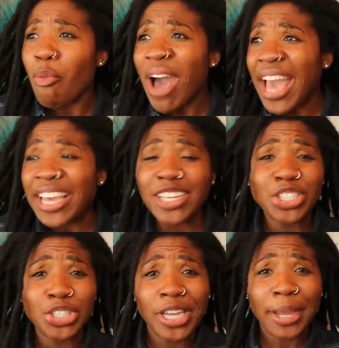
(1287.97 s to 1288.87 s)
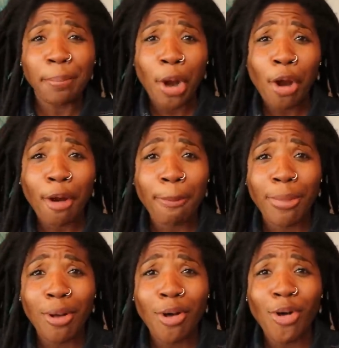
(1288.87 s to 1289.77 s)
why is she
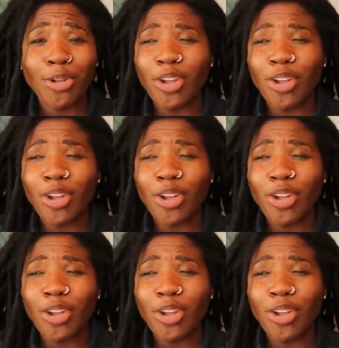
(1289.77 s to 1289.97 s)
purple?